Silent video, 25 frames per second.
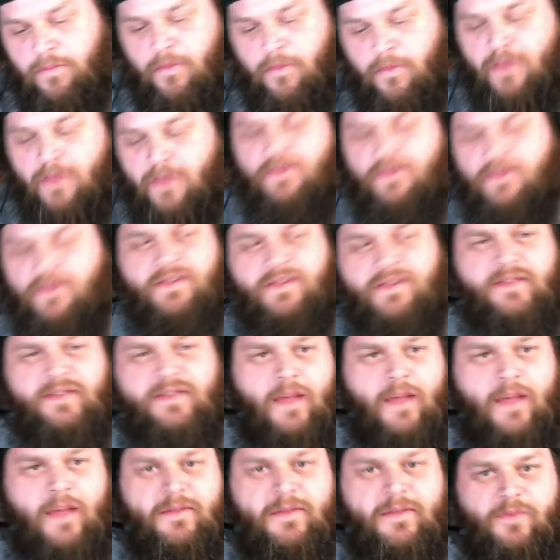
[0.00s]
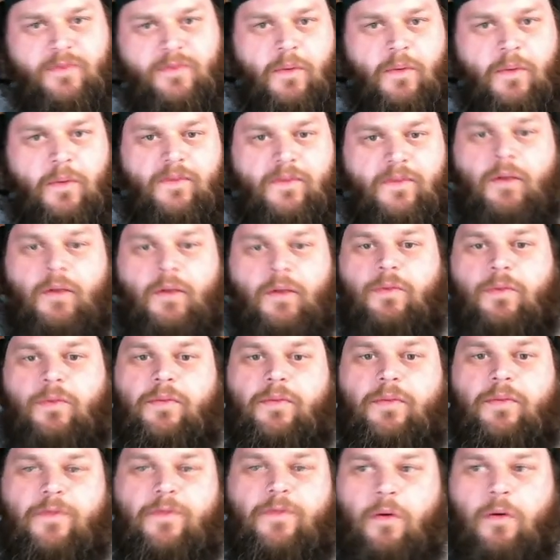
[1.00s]
this is the same as what we've dealt with before
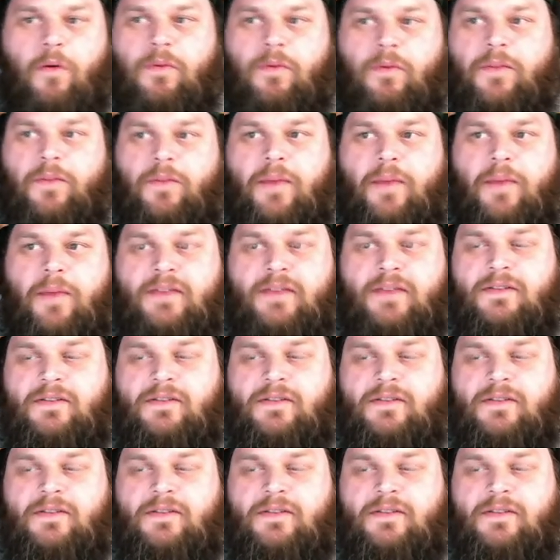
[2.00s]
with the bases.